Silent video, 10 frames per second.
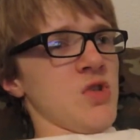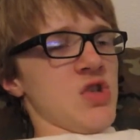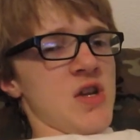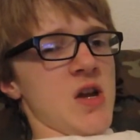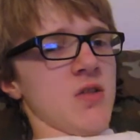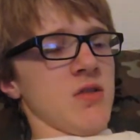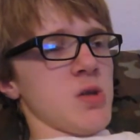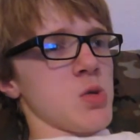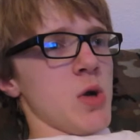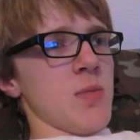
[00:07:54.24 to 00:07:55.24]
just stay on
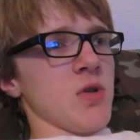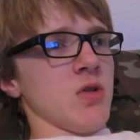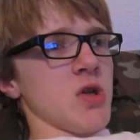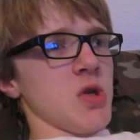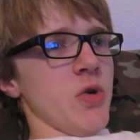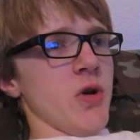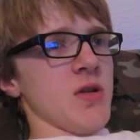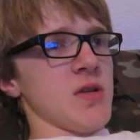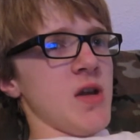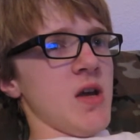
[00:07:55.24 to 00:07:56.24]
draped on their
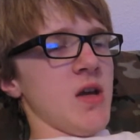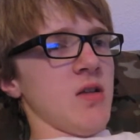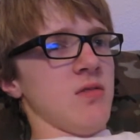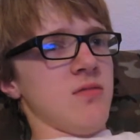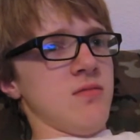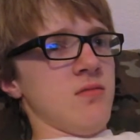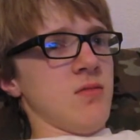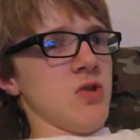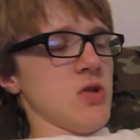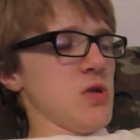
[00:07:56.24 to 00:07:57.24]
shooters and
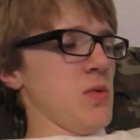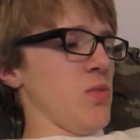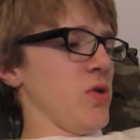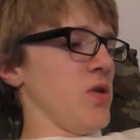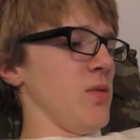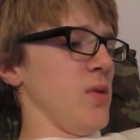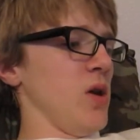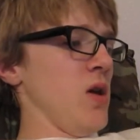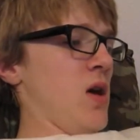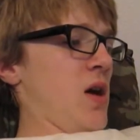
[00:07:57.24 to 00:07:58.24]
you know it should be pretty good
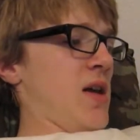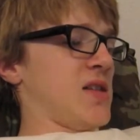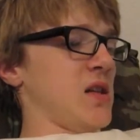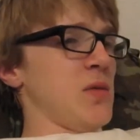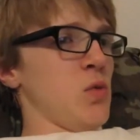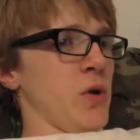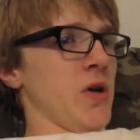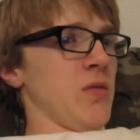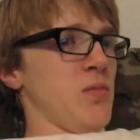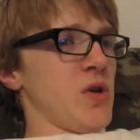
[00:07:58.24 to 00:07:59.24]
but it's going to be
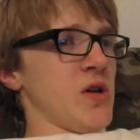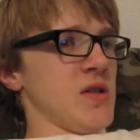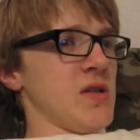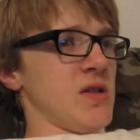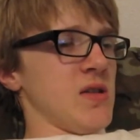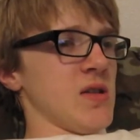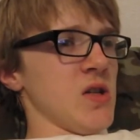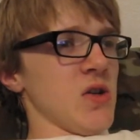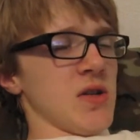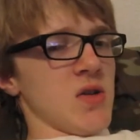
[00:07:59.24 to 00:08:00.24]
weird because the series